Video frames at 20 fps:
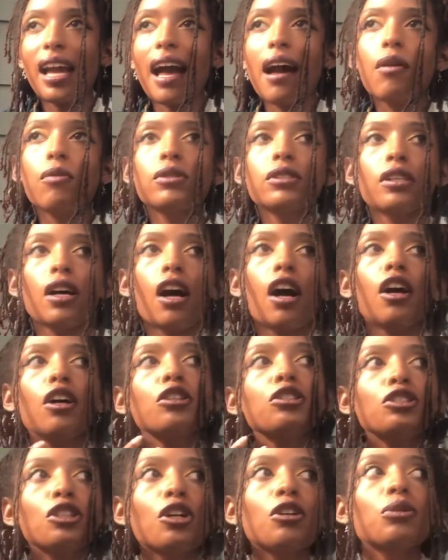I was
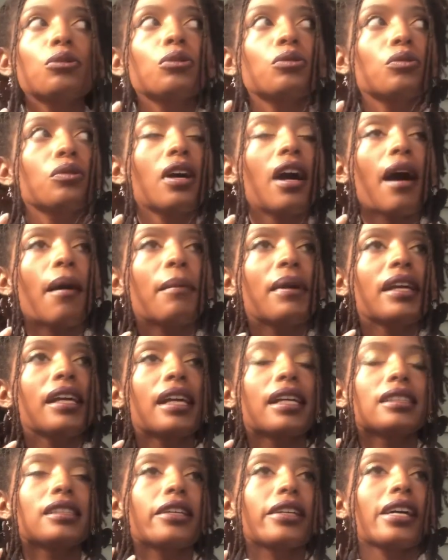also coming
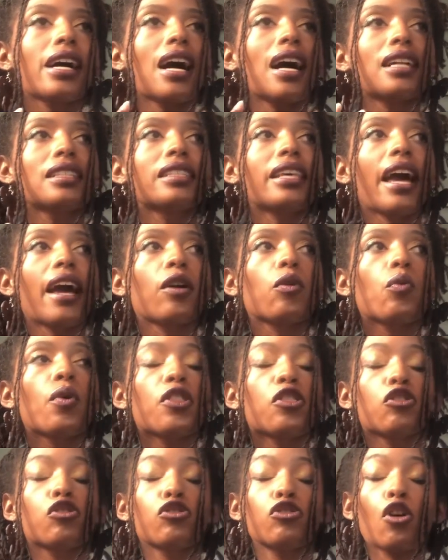into contact
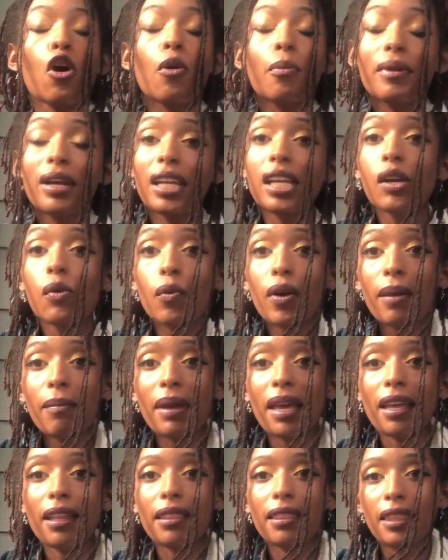with so many
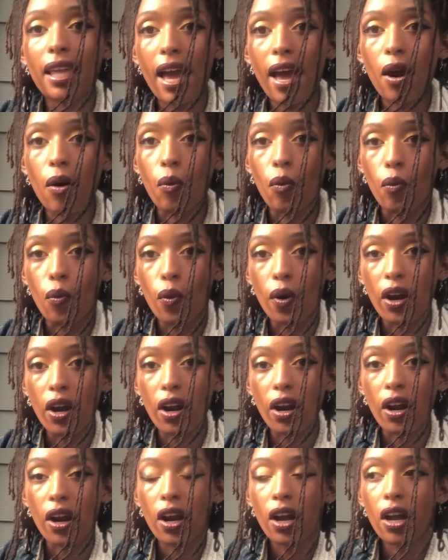women that
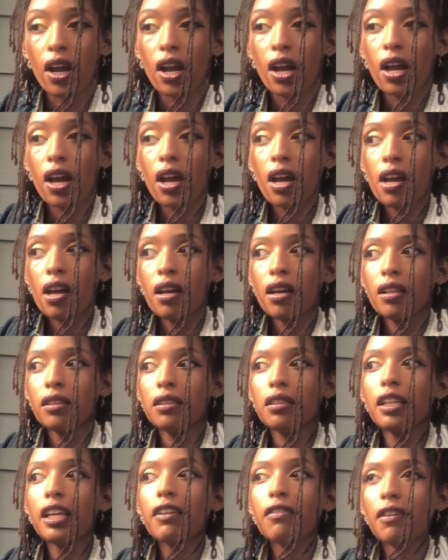were
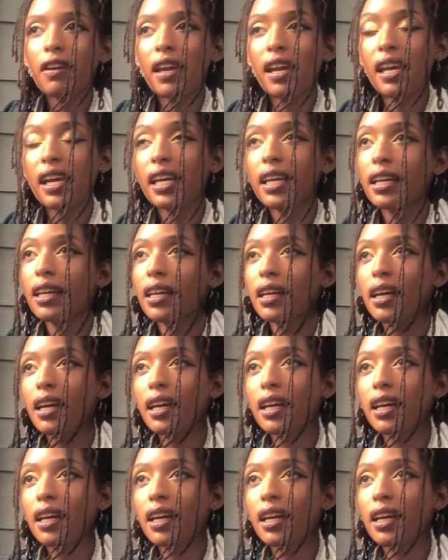living